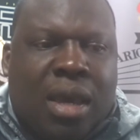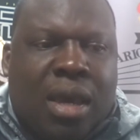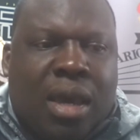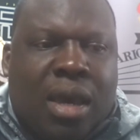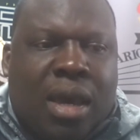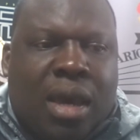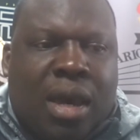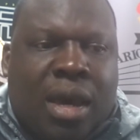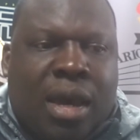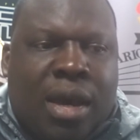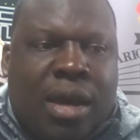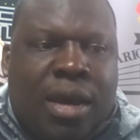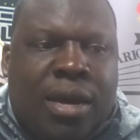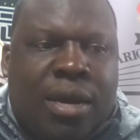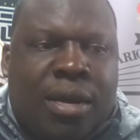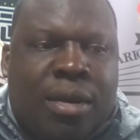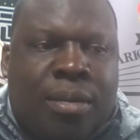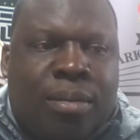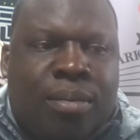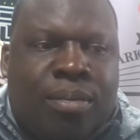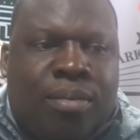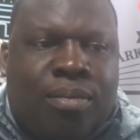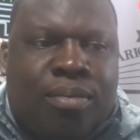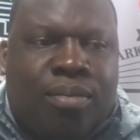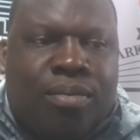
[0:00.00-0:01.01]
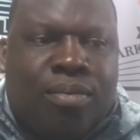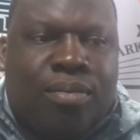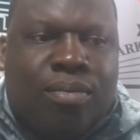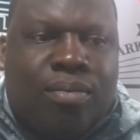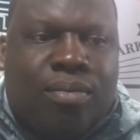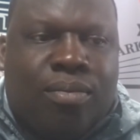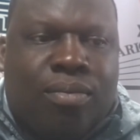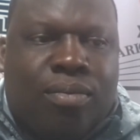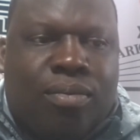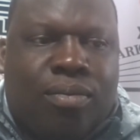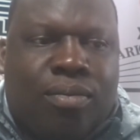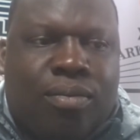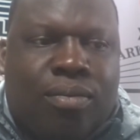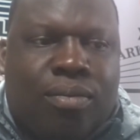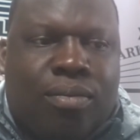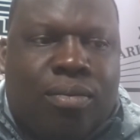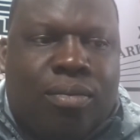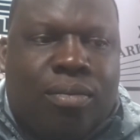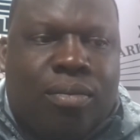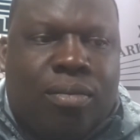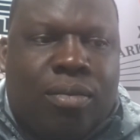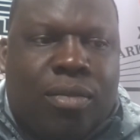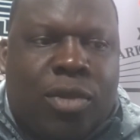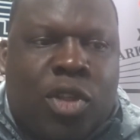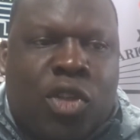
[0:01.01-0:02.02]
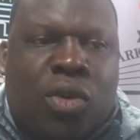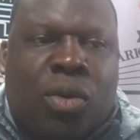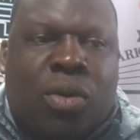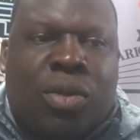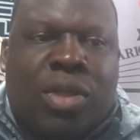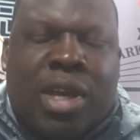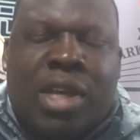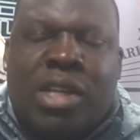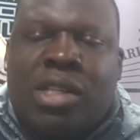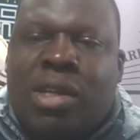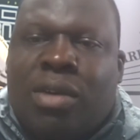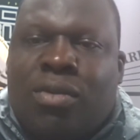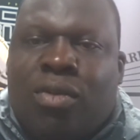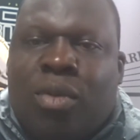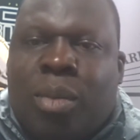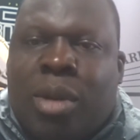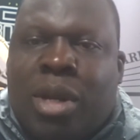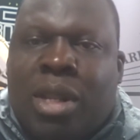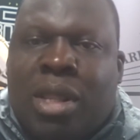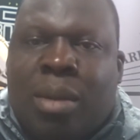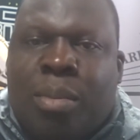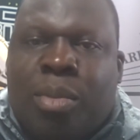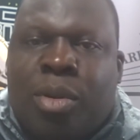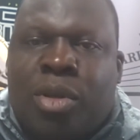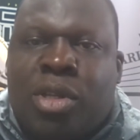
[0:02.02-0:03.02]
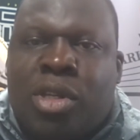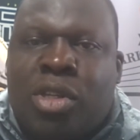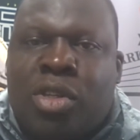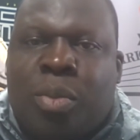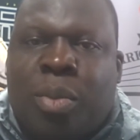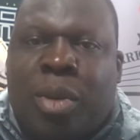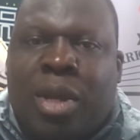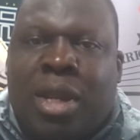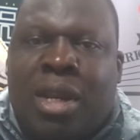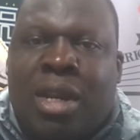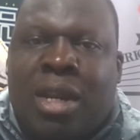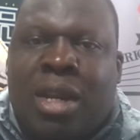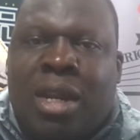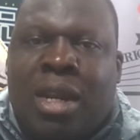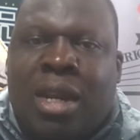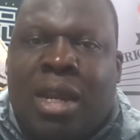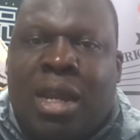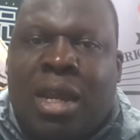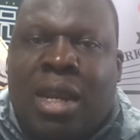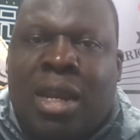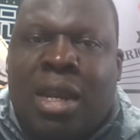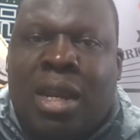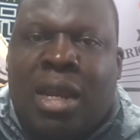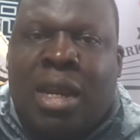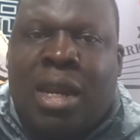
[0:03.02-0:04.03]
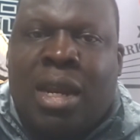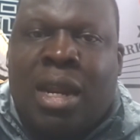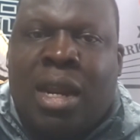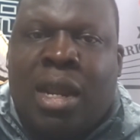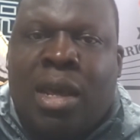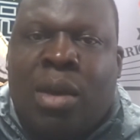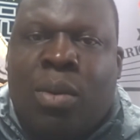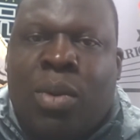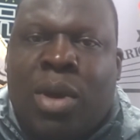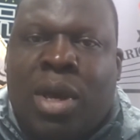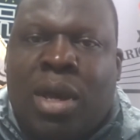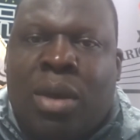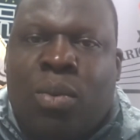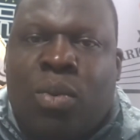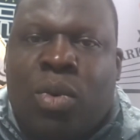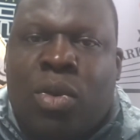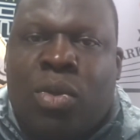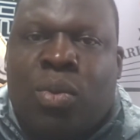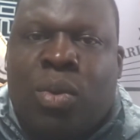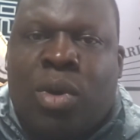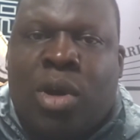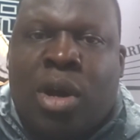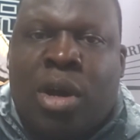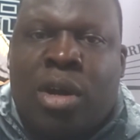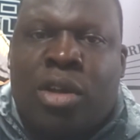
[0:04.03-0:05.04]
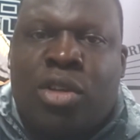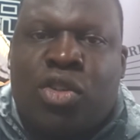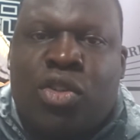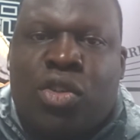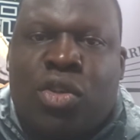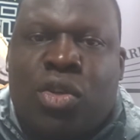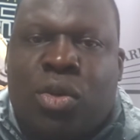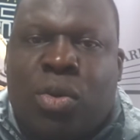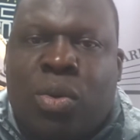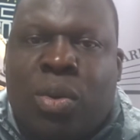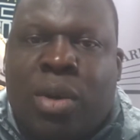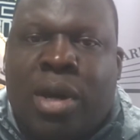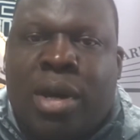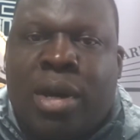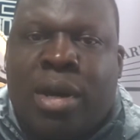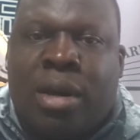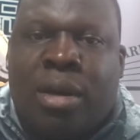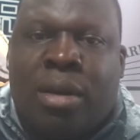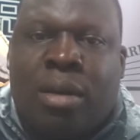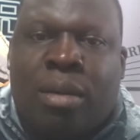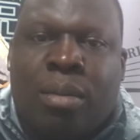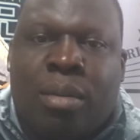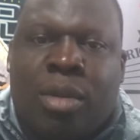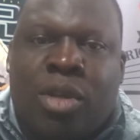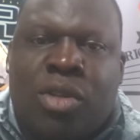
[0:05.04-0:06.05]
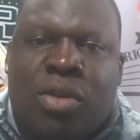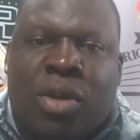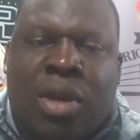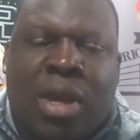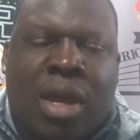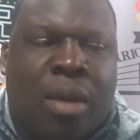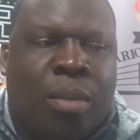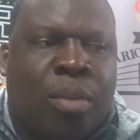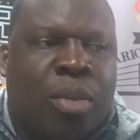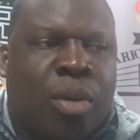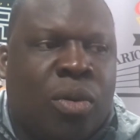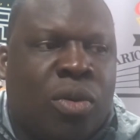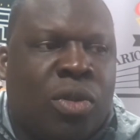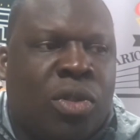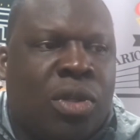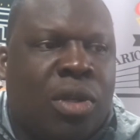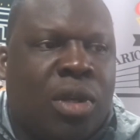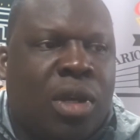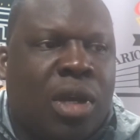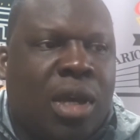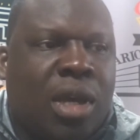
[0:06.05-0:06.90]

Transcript: Um, so thanks to everybody that participated in, in, in any way with regards to uh, Mr. Campos.